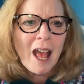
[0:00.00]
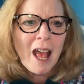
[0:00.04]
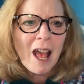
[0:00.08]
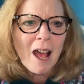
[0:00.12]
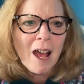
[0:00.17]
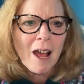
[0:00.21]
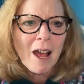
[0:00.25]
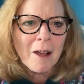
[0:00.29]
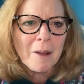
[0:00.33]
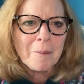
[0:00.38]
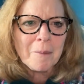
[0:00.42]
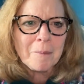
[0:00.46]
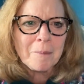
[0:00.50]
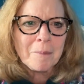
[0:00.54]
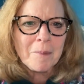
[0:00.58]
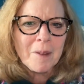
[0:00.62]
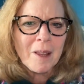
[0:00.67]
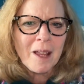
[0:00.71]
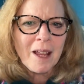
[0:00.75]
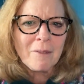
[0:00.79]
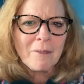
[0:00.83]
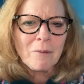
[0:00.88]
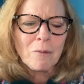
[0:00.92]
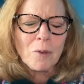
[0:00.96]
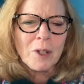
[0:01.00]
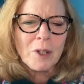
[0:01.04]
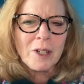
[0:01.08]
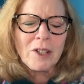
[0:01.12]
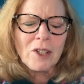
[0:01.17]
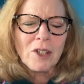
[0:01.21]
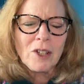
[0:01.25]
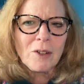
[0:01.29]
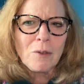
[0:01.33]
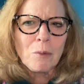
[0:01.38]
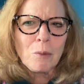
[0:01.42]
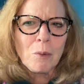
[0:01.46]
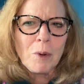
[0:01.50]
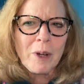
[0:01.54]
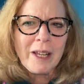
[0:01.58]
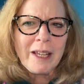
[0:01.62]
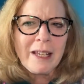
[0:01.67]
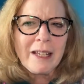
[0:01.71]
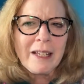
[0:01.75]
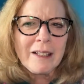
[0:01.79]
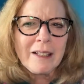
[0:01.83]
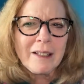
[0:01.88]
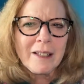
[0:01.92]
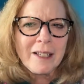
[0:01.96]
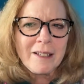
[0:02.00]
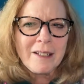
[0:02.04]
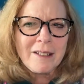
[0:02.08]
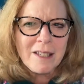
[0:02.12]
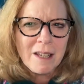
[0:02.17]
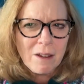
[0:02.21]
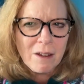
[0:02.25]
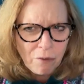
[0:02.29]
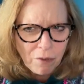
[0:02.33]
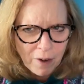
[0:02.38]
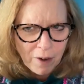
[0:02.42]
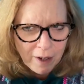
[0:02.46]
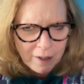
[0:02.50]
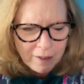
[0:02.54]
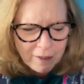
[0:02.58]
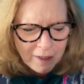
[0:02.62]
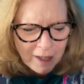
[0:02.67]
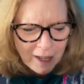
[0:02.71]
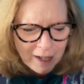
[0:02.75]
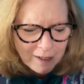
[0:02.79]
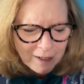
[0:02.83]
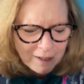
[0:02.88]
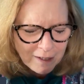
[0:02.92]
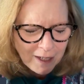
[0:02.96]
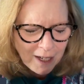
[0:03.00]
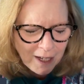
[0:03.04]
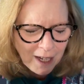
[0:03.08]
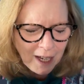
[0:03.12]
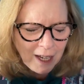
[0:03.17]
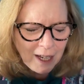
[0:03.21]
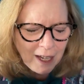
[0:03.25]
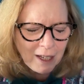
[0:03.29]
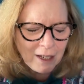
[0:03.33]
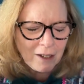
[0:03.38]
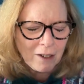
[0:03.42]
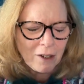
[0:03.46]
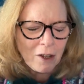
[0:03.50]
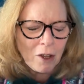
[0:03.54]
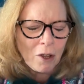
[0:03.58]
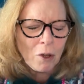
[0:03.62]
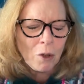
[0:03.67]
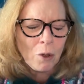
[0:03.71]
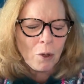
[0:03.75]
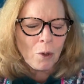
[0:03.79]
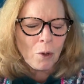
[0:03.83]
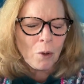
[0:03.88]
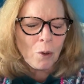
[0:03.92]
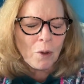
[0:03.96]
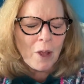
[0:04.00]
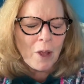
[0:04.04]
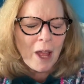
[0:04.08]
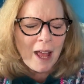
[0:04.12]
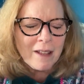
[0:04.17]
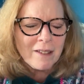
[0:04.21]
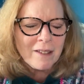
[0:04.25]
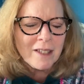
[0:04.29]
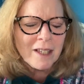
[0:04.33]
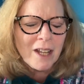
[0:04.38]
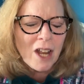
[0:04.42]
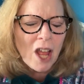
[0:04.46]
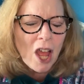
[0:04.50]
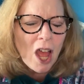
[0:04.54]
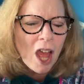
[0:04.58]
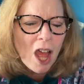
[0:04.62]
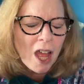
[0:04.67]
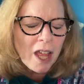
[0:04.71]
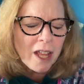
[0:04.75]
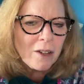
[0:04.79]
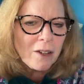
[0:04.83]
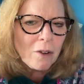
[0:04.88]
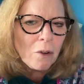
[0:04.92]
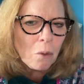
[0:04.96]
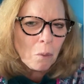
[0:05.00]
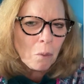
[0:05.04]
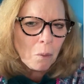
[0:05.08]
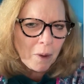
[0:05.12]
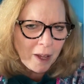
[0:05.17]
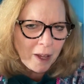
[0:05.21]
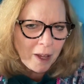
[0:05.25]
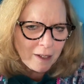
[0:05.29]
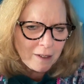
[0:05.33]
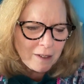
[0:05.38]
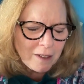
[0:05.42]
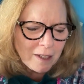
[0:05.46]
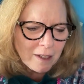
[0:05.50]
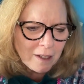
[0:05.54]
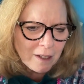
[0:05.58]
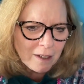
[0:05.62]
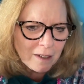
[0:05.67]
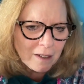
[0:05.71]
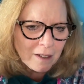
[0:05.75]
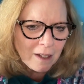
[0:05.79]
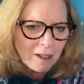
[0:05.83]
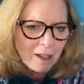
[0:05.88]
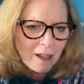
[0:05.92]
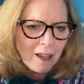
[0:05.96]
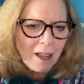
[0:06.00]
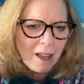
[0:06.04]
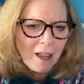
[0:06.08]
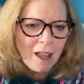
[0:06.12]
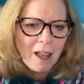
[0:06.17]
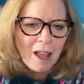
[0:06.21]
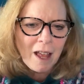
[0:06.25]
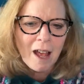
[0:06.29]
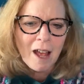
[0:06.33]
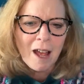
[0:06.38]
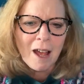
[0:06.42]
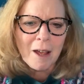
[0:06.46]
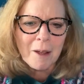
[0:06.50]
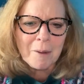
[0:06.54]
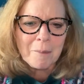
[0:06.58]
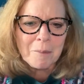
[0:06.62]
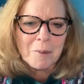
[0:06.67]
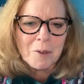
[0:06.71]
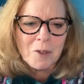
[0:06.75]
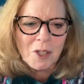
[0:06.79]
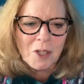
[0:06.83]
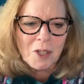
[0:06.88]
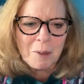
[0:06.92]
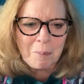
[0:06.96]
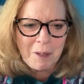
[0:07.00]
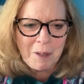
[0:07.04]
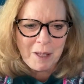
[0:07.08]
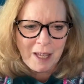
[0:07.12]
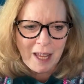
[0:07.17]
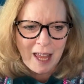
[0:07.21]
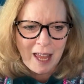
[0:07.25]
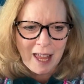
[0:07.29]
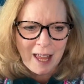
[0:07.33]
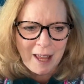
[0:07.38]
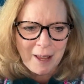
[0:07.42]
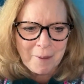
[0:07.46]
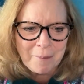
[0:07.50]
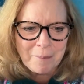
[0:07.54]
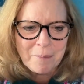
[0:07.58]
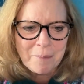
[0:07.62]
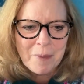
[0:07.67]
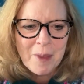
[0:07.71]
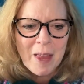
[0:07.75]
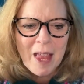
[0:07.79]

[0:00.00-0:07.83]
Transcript: and would look really different than a teen who has an unweighted GPA.